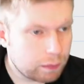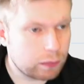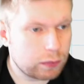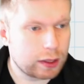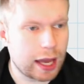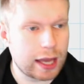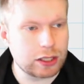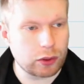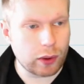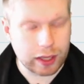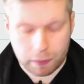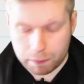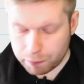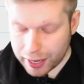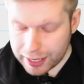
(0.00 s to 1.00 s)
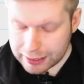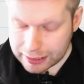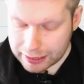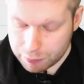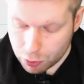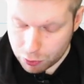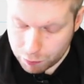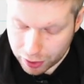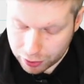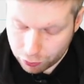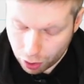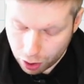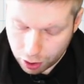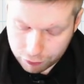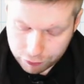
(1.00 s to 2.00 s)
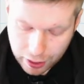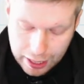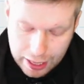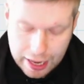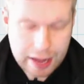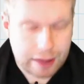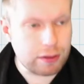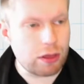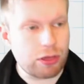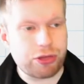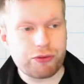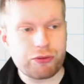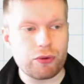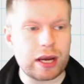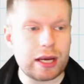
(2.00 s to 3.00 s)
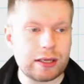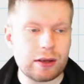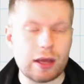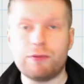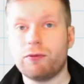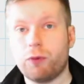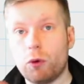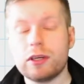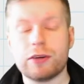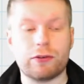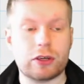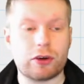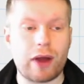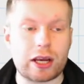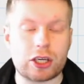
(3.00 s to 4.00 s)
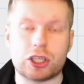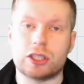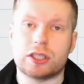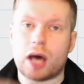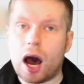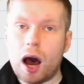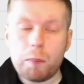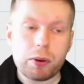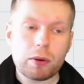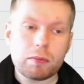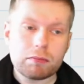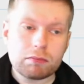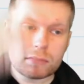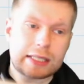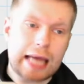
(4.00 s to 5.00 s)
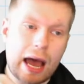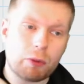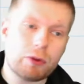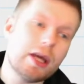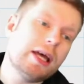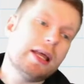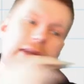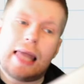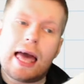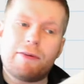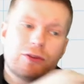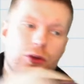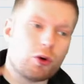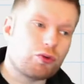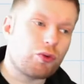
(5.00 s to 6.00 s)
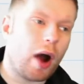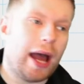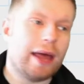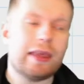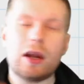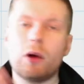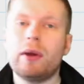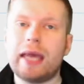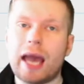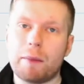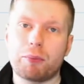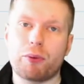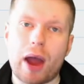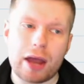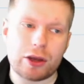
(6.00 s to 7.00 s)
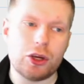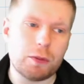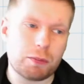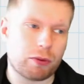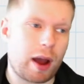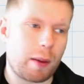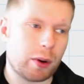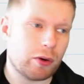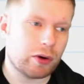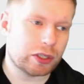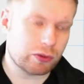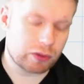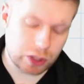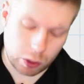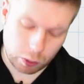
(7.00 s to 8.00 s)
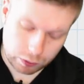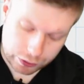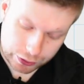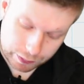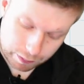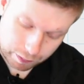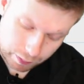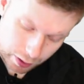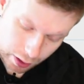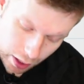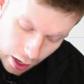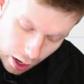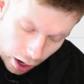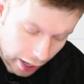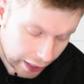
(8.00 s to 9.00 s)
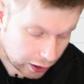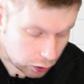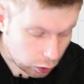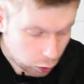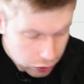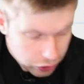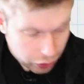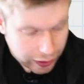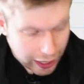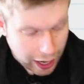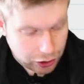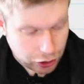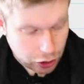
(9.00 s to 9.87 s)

Okay, so I can basically move my graph in four different directions: up, down, left, or right, and then I would get a brand new parabola as a result. I can also get a new